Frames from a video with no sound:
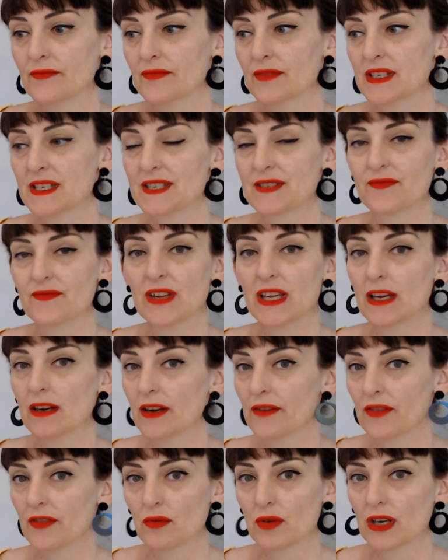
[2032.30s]
sphere,
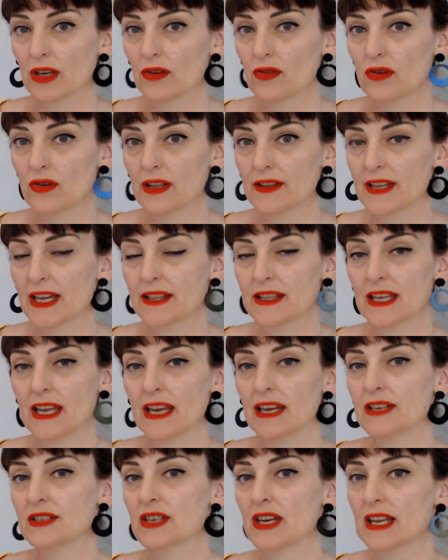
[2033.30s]
if you want to call it that, the
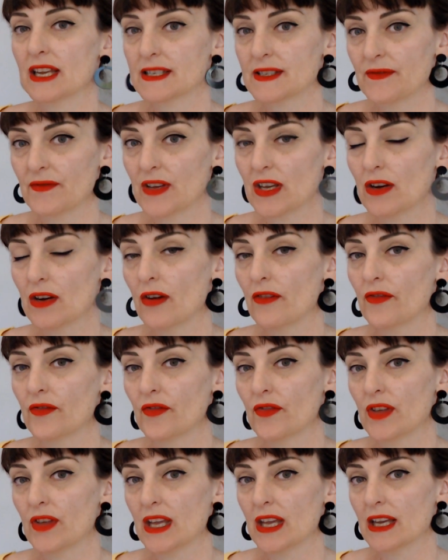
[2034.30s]
energetic sphere
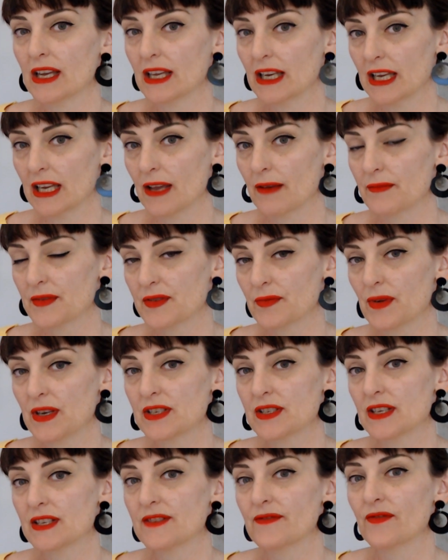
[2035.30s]
of the eclipse,
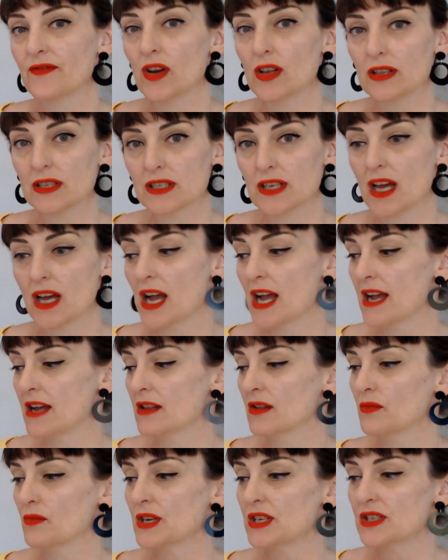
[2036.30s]
which is
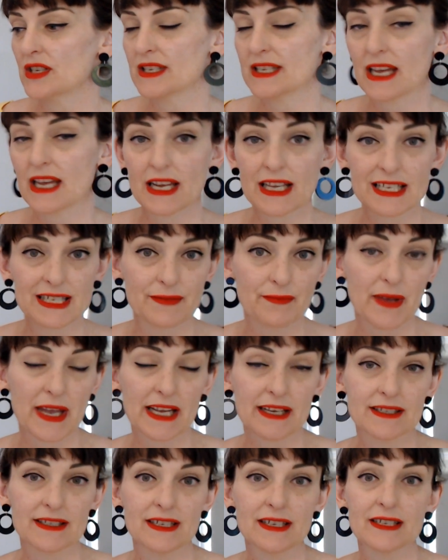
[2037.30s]
volatile, which is
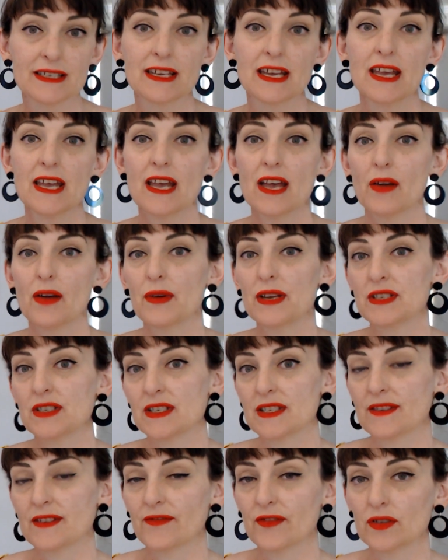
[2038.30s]
unexpected, which
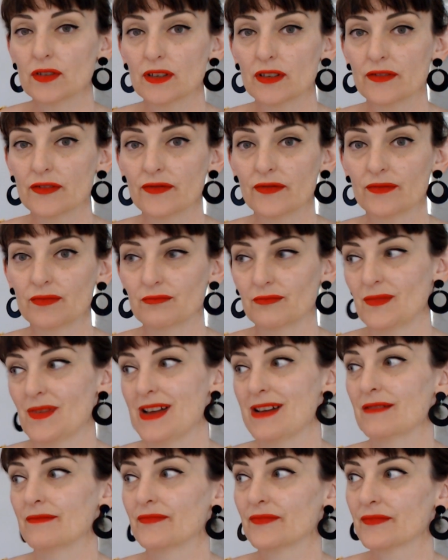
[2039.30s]
is full of,
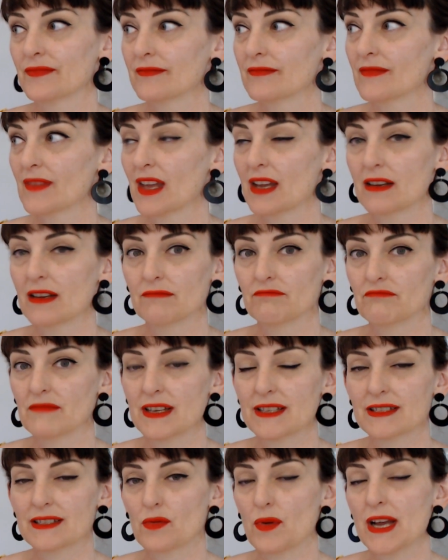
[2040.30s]
well,
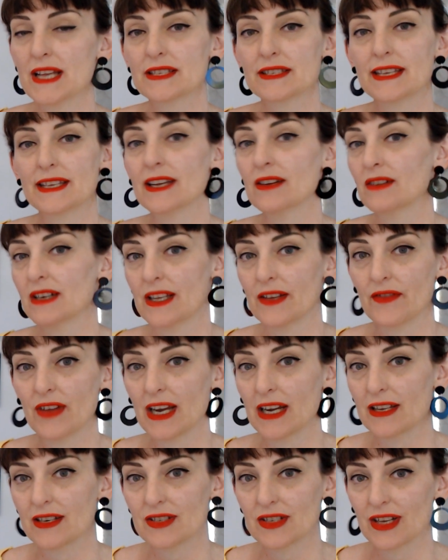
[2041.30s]
it's quite secretive
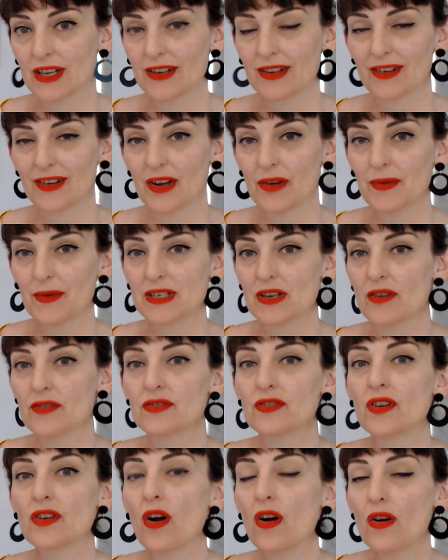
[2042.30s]
energy, We
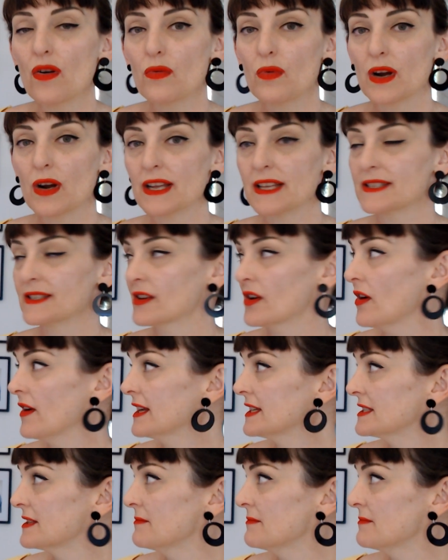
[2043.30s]
don't know what it's going to